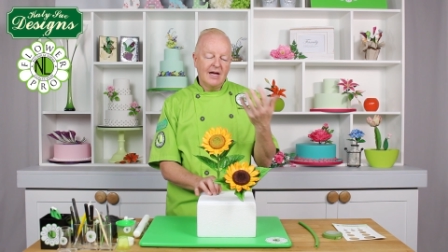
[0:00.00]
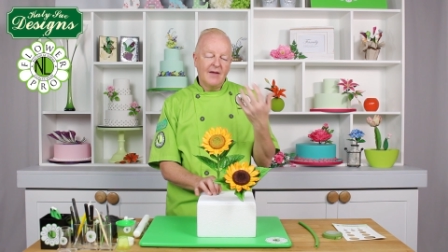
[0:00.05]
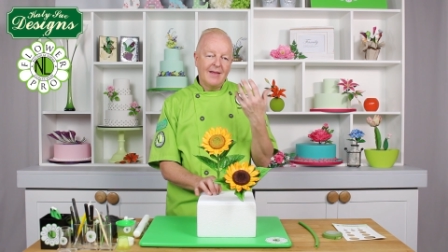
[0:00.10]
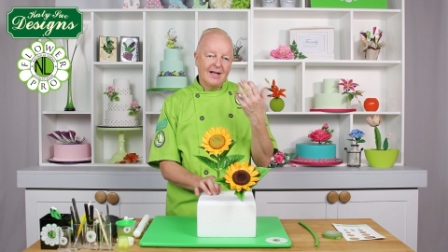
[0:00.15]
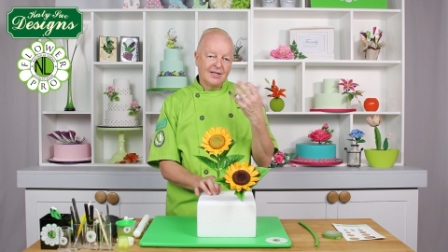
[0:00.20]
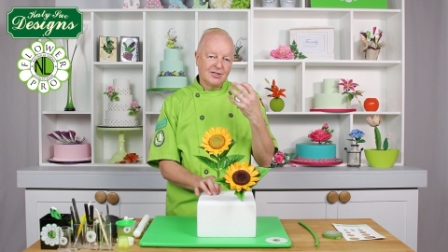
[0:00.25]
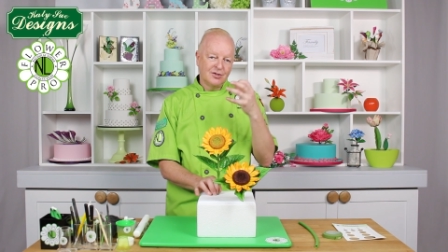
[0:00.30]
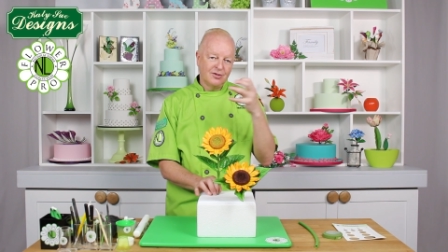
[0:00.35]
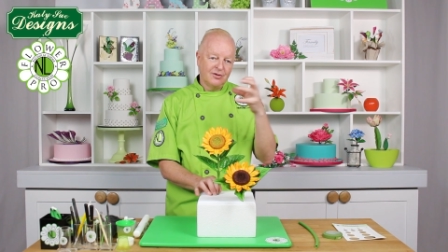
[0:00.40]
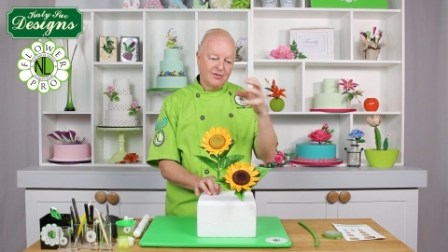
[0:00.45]
get
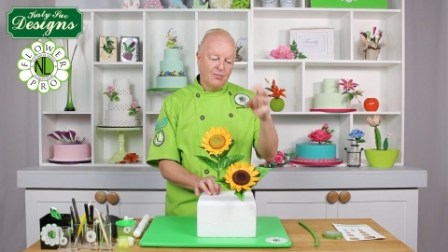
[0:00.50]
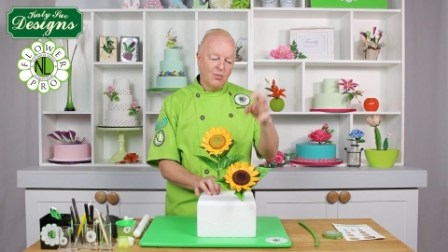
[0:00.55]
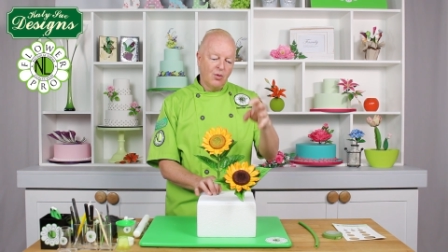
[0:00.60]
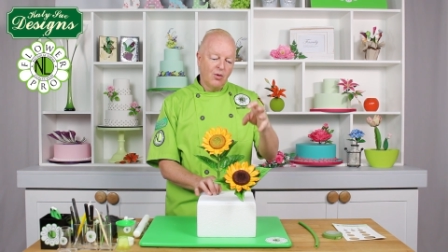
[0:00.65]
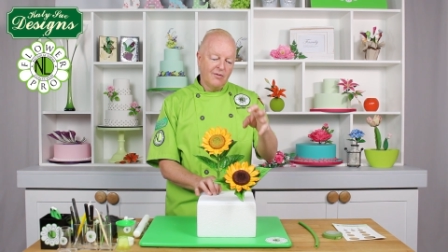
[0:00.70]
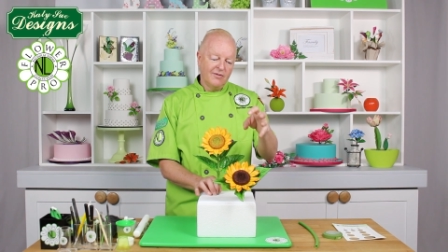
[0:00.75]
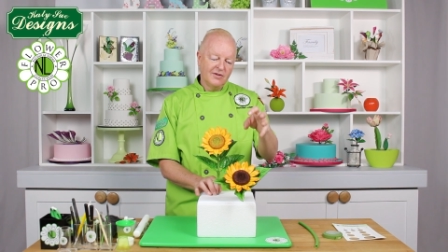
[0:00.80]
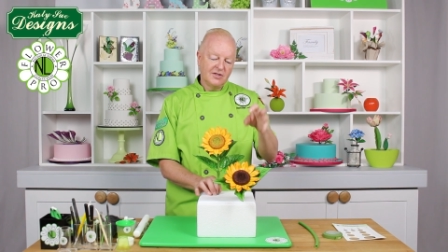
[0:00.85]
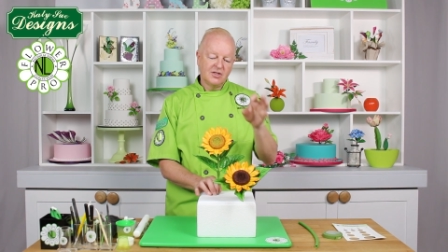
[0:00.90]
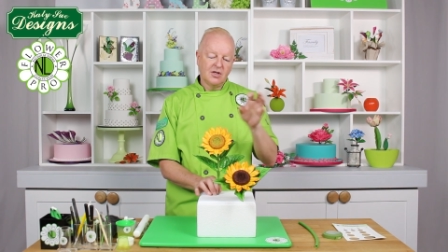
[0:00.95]
that sort of
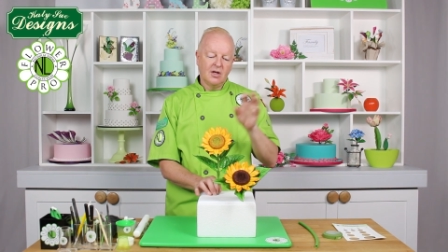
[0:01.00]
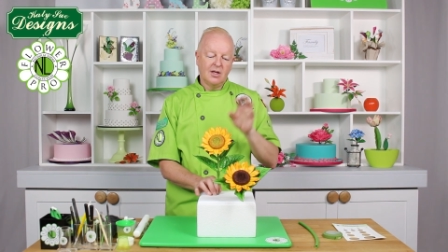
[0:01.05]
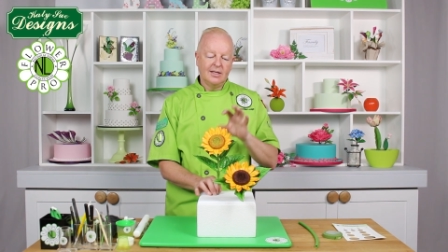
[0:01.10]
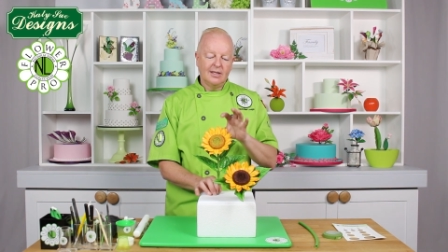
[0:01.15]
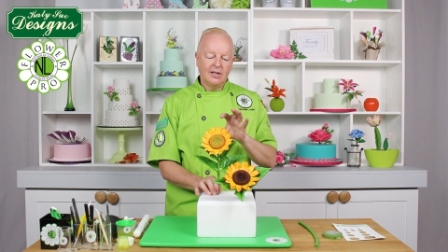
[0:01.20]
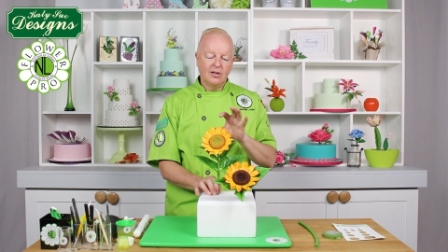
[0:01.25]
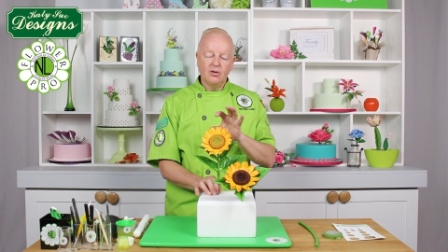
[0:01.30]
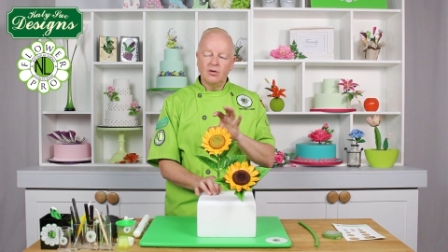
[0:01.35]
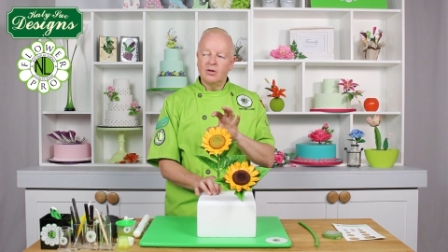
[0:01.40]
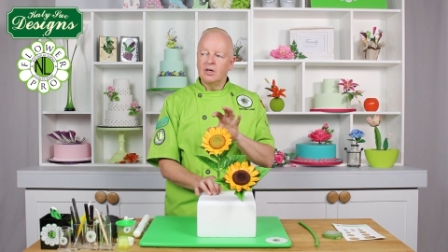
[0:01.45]
more of a
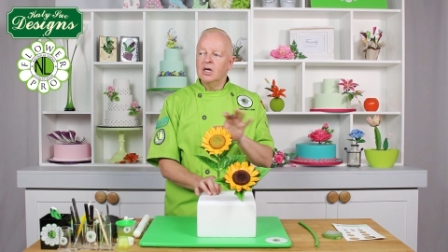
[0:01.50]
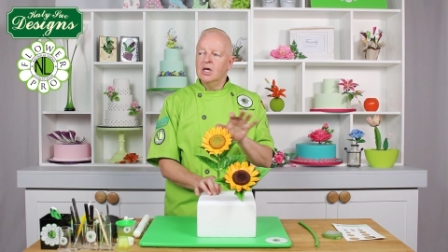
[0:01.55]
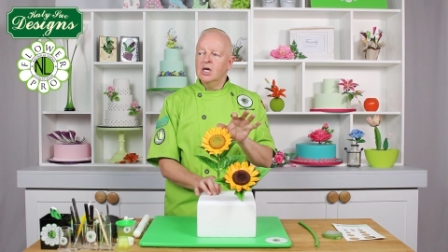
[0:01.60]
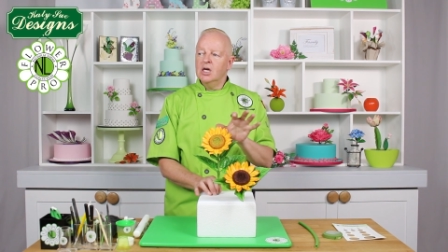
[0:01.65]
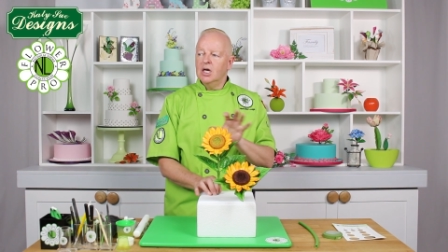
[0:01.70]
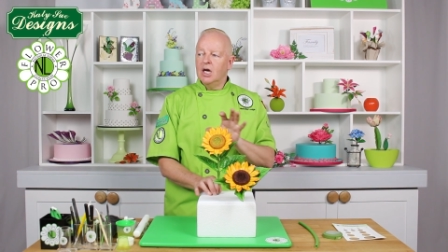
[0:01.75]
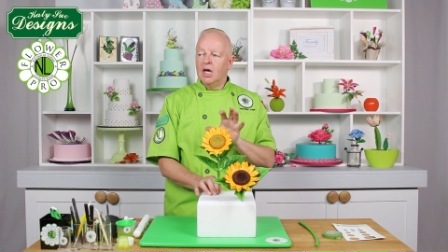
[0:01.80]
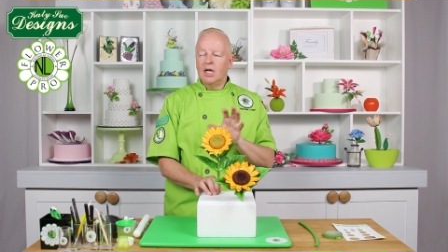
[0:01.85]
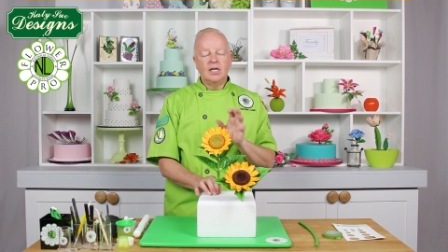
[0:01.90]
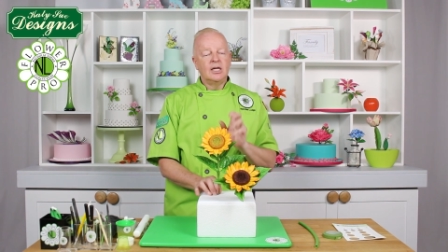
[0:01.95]
solid look,
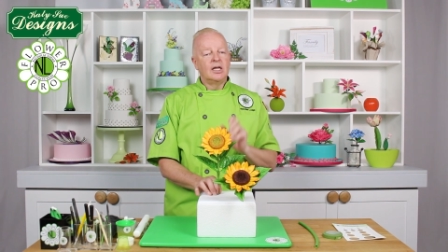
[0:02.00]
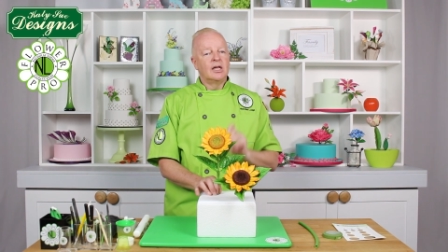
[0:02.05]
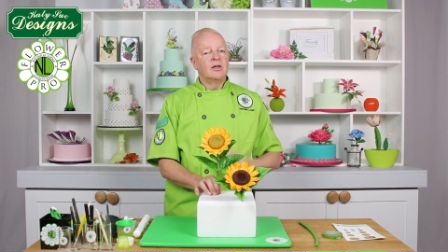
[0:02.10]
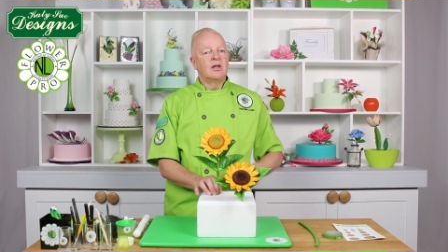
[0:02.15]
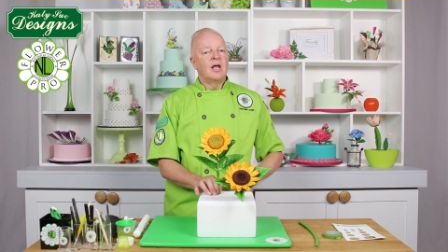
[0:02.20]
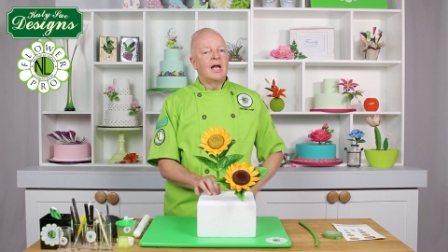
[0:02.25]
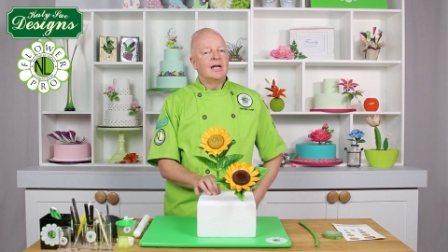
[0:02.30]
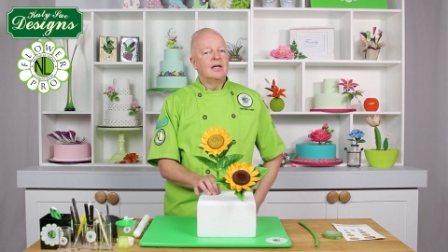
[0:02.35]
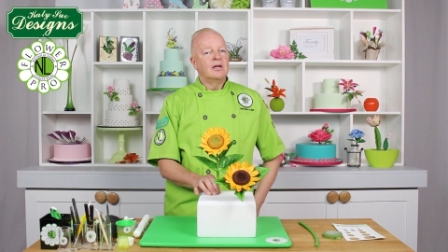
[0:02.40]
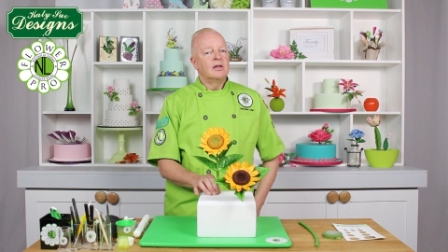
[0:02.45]
a little
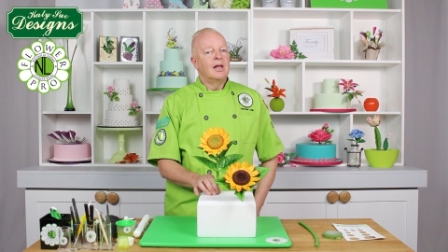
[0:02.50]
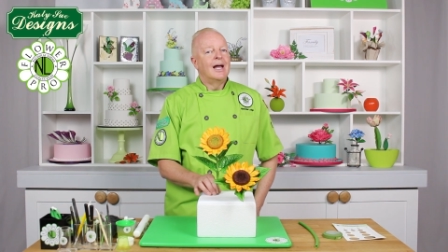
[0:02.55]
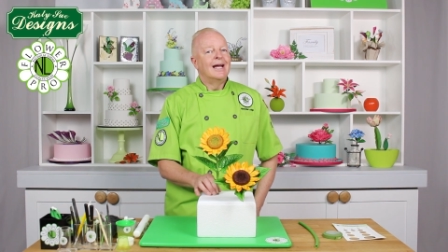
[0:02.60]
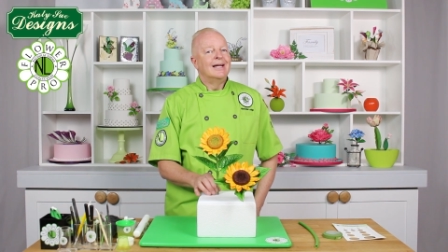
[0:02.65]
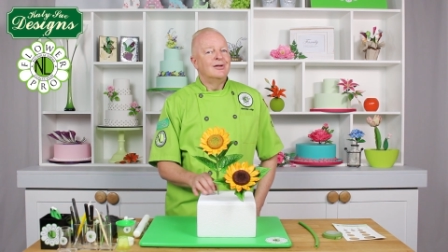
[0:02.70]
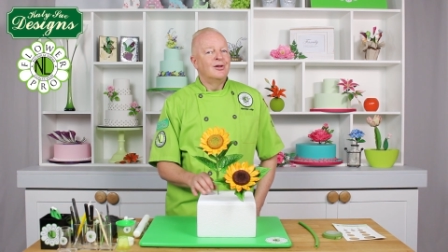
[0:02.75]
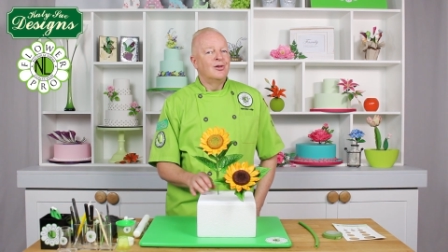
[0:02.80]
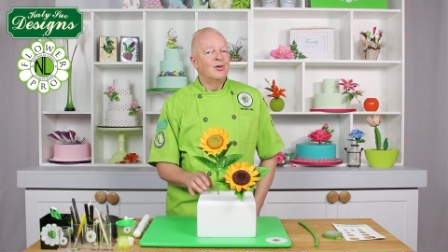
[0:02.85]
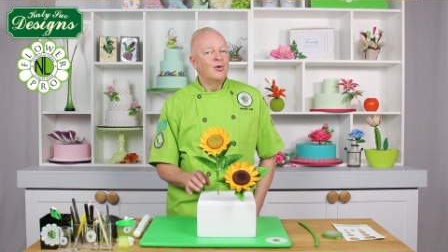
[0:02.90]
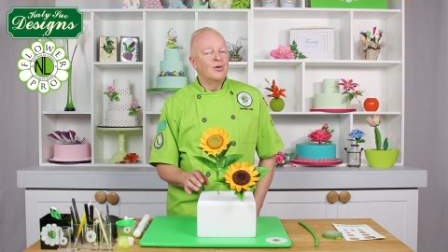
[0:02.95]
like
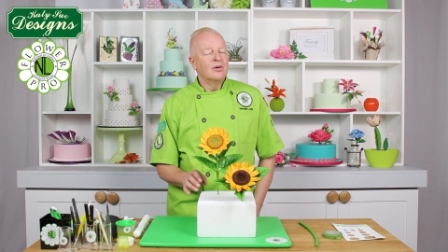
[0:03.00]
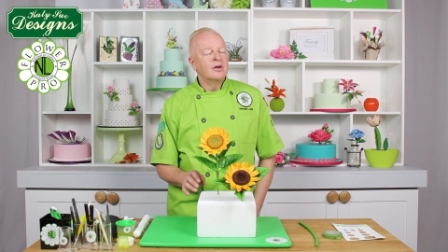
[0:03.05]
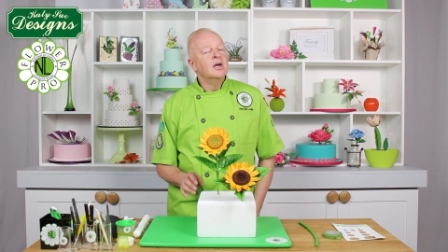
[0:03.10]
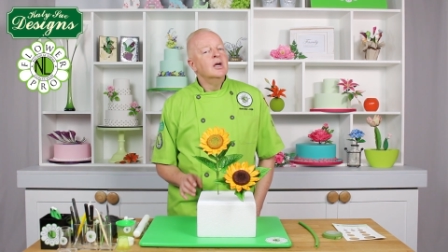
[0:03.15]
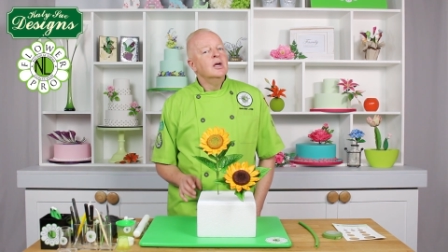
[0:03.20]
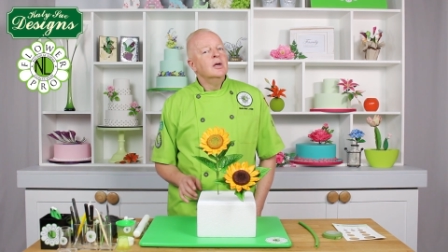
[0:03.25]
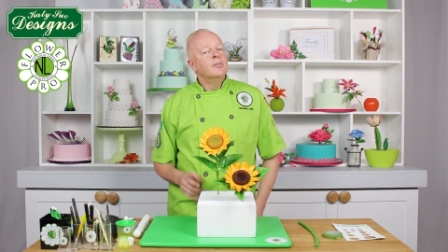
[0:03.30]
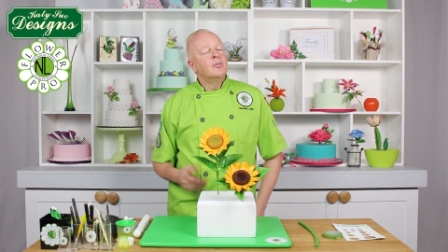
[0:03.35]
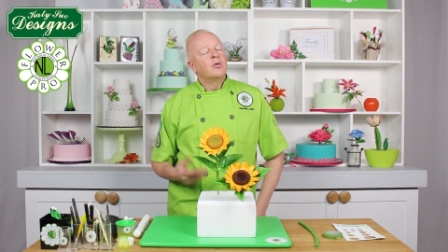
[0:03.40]
lighter look.